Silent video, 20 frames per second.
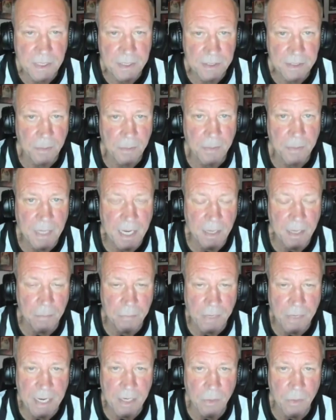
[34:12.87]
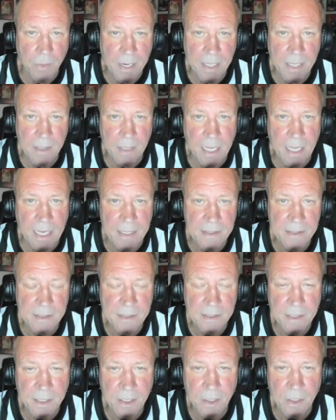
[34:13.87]
some kind of breakaway
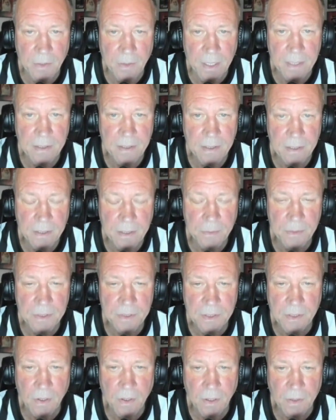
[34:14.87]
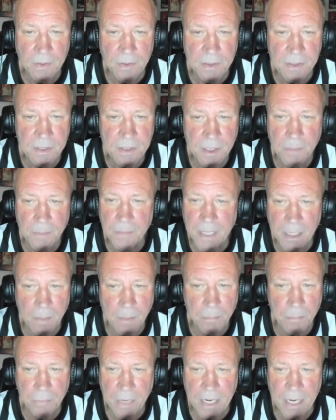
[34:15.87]
glass. You know, it was called something like a
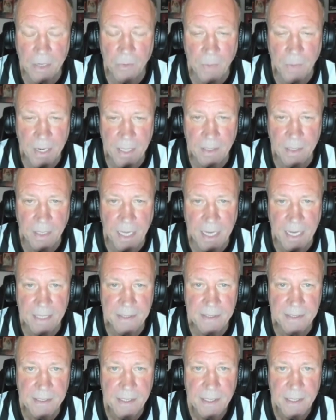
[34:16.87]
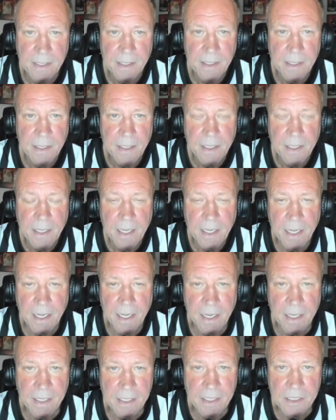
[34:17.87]
breakaway glass,
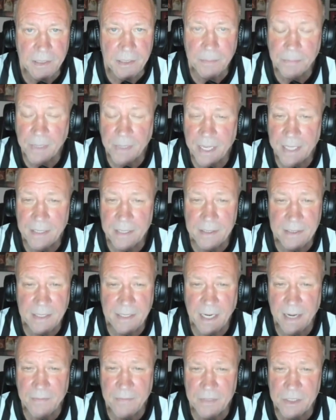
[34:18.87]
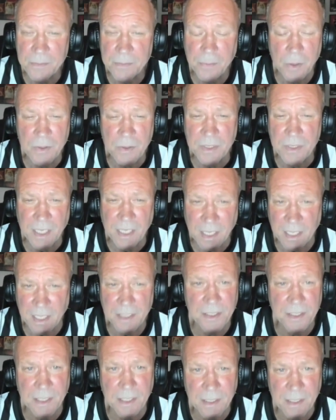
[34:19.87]
and it's not even supposed to
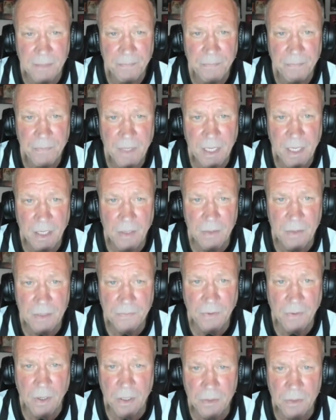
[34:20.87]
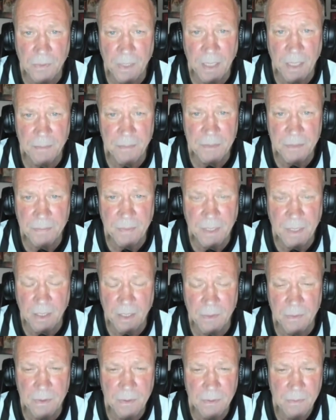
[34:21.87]
cut you. You know, as far as what
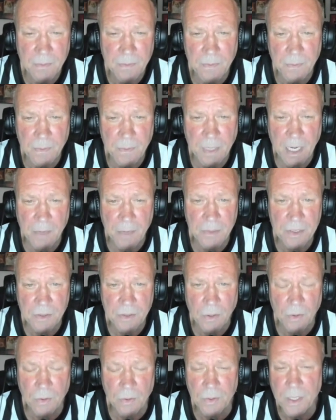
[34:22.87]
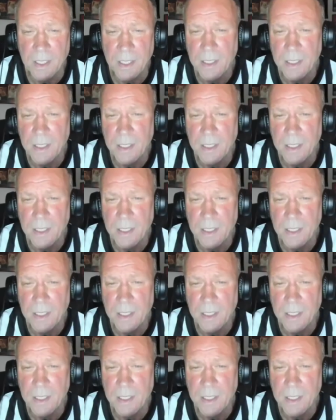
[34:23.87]
I was told,